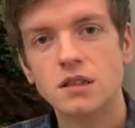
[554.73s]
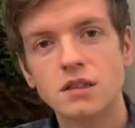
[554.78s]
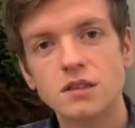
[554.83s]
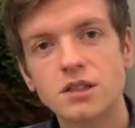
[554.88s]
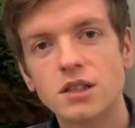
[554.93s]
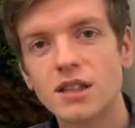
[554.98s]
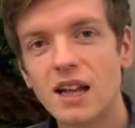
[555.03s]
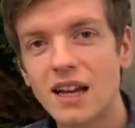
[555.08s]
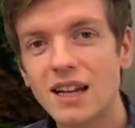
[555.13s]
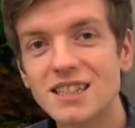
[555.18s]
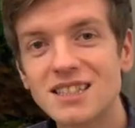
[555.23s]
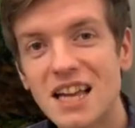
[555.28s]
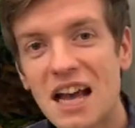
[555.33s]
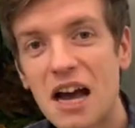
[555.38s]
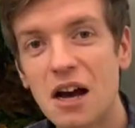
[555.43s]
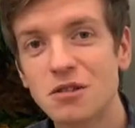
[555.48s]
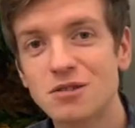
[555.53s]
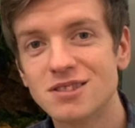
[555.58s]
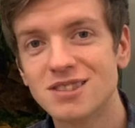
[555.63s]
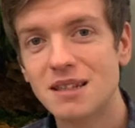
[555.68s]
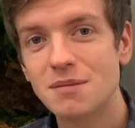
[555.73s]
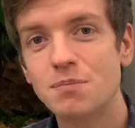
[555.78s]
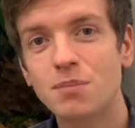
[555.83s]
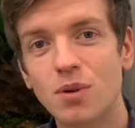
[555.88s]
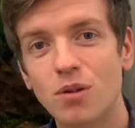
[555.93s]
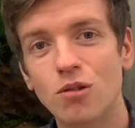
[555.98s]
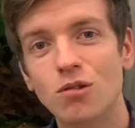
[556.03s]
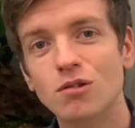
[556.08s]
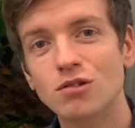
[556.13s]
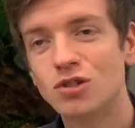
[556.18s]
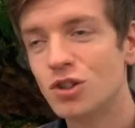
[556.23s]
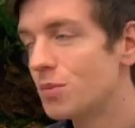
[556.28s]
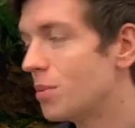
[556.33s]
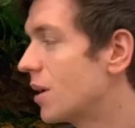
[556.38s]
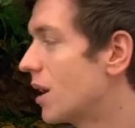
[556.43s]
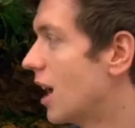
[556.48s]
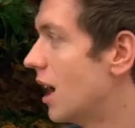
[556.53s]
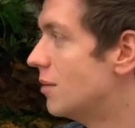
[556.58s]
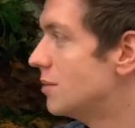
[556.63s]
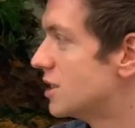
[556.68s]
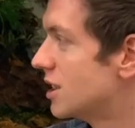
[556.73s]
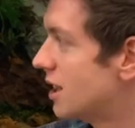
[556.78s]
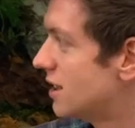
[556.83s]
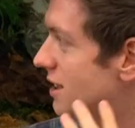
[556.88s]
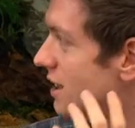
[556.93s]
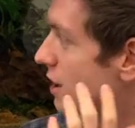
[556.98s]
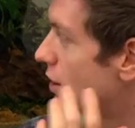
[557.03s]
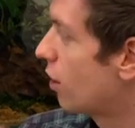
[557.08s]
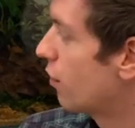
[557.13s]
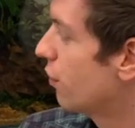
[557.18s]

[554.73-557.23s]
So that is how simple drip acclimatizing